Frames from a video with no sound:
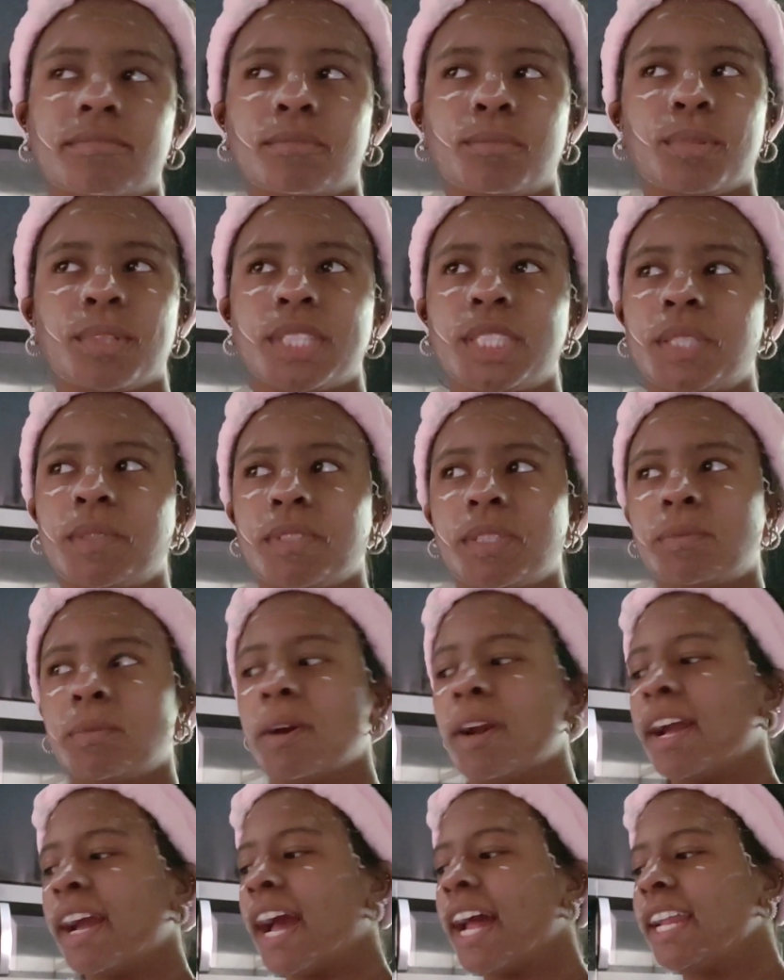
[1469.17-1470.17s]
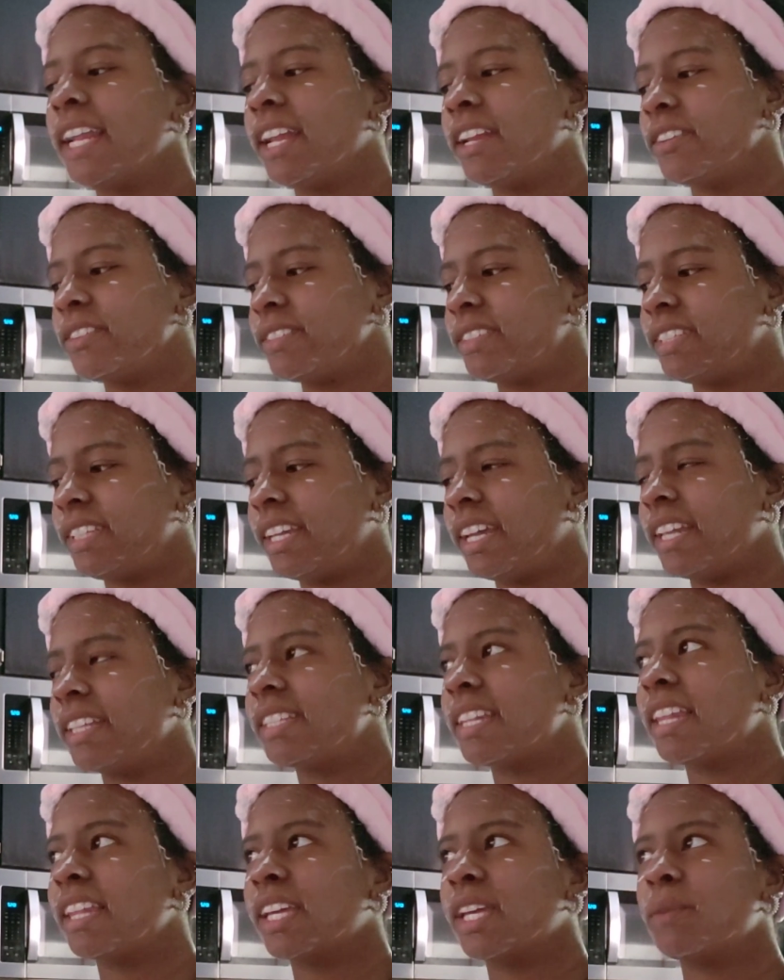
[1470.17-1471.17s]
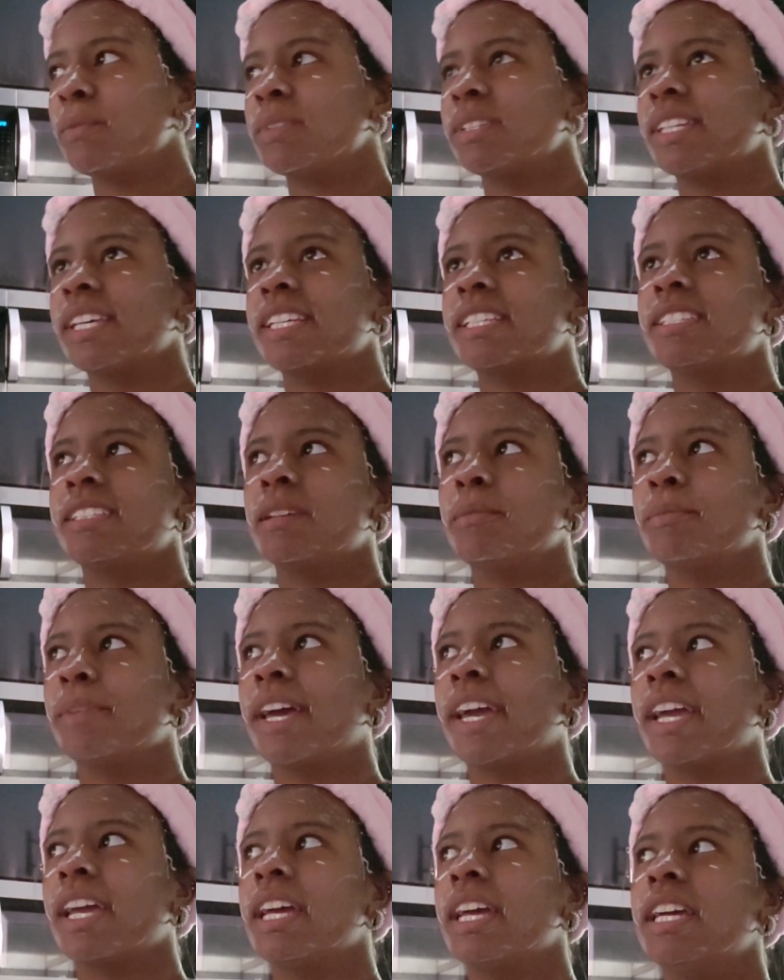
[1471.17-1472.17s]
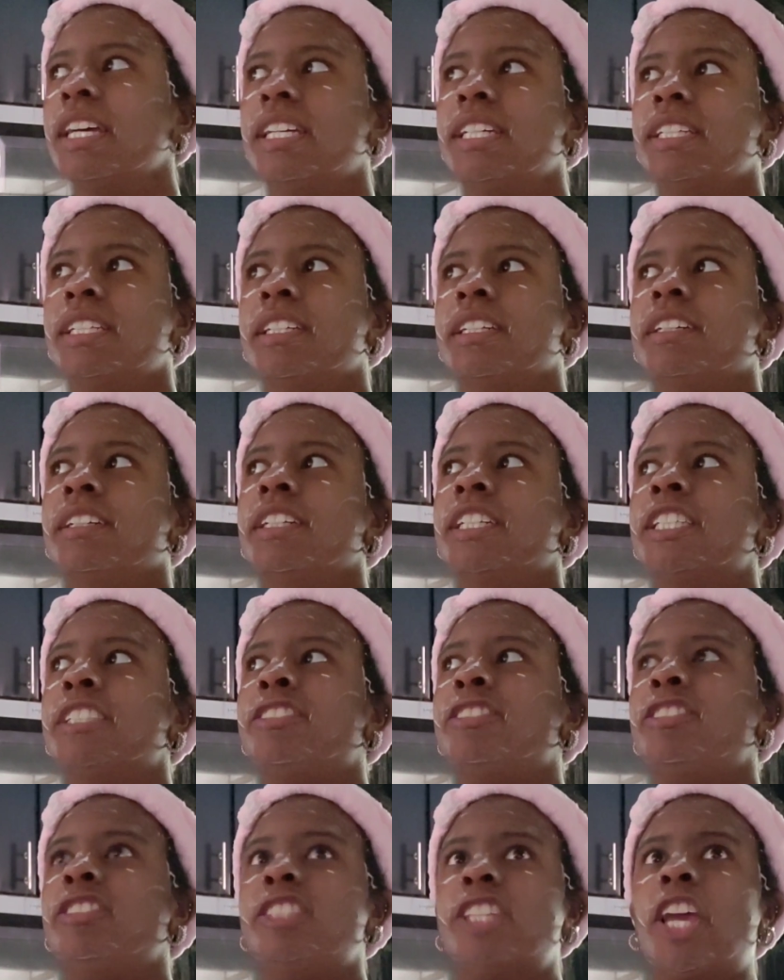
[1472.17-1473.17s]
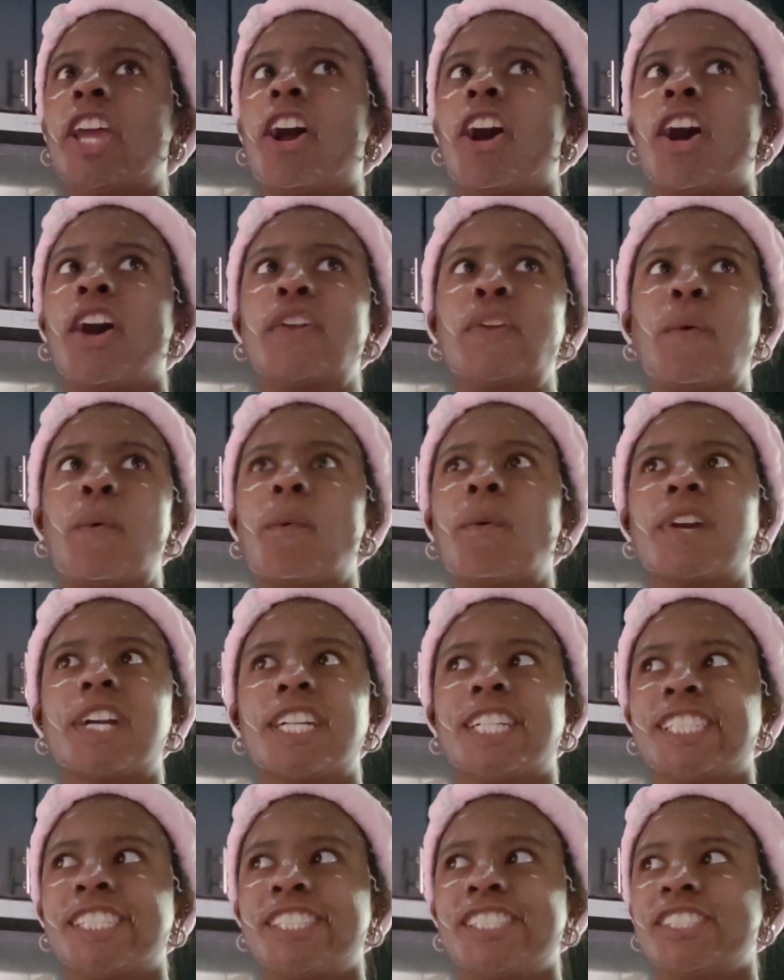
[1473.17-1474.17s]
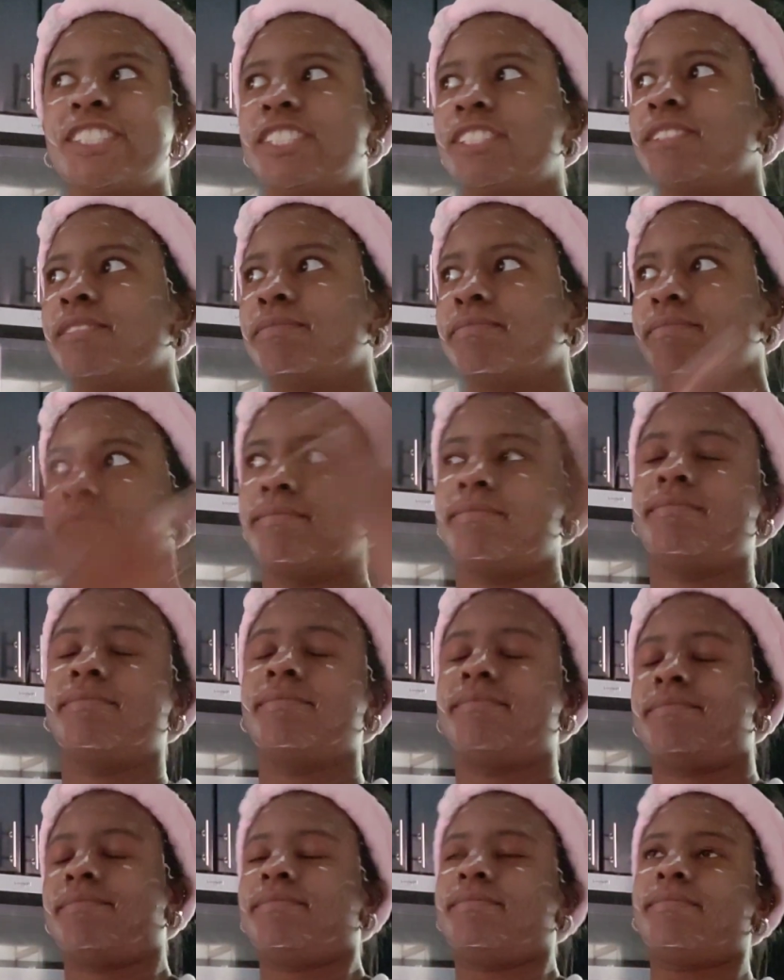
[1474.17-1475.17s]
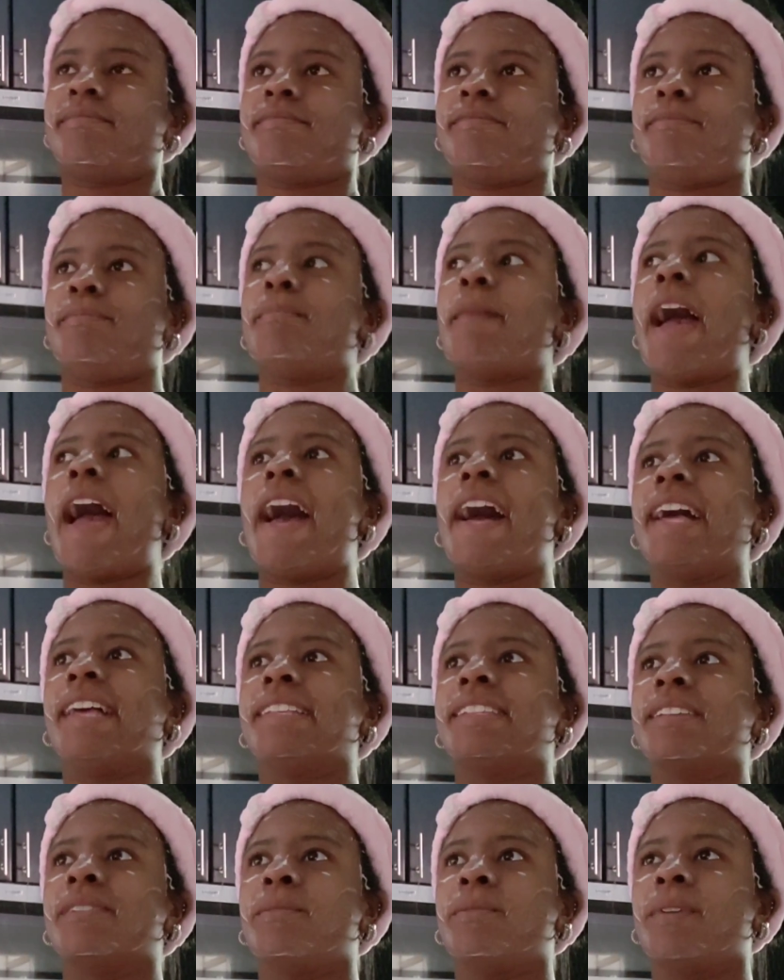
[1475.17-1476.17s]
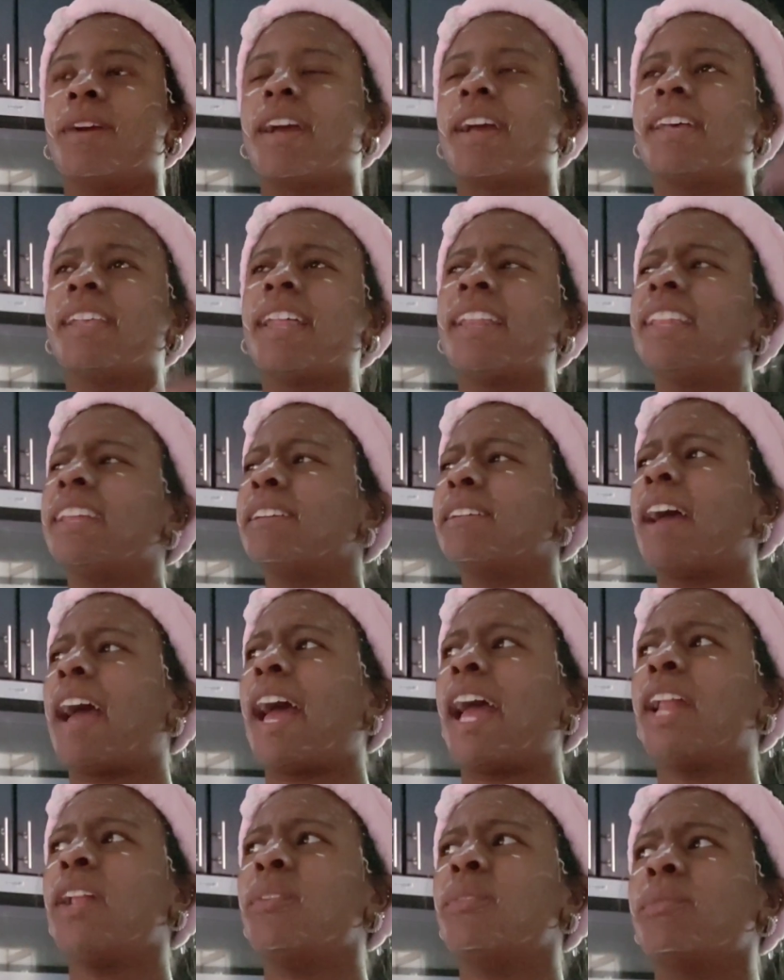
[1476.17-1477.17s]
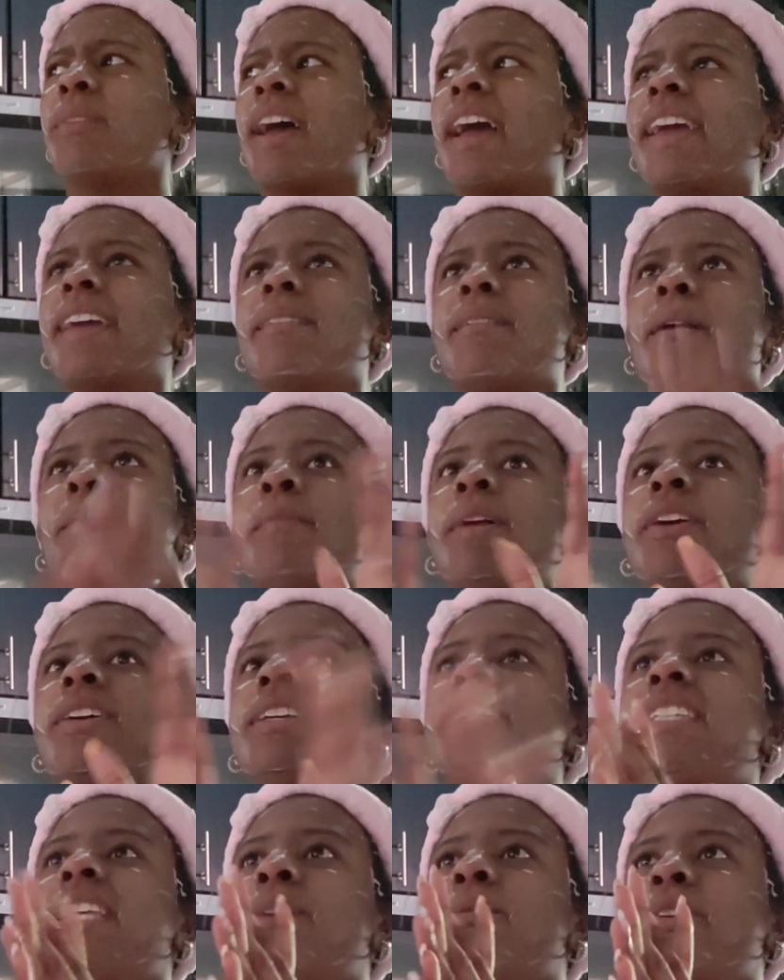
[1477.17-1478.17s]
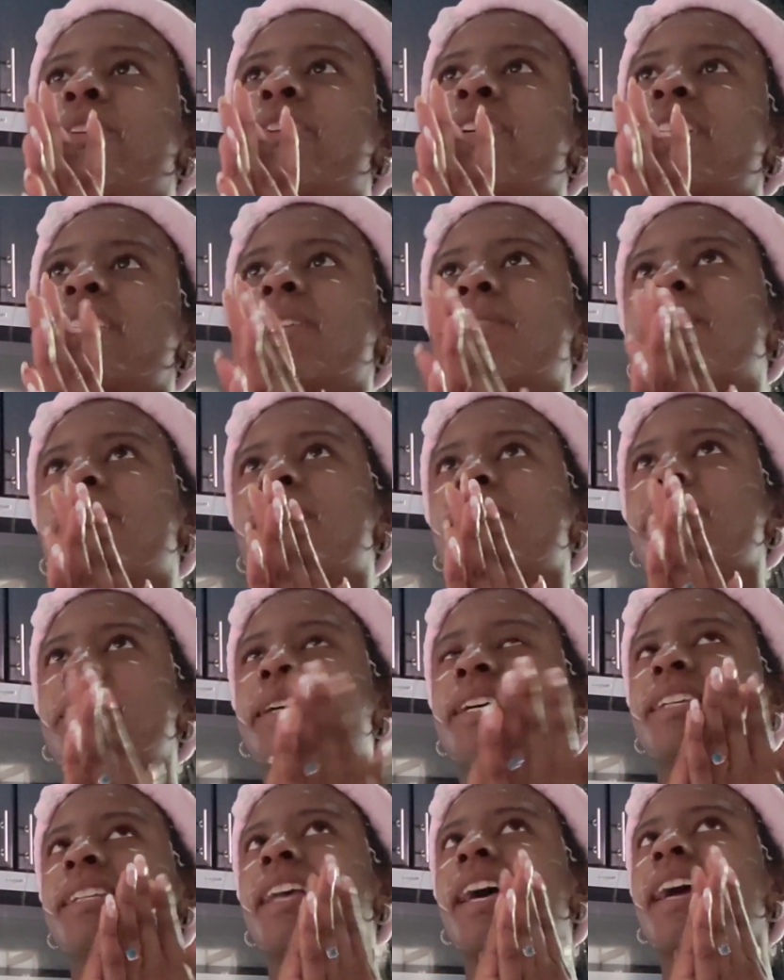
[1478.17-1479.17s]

what she was wearing. I didn't understand. It's not like it was like some like neon orange mask. Because I'm not gonna say what dress it was, because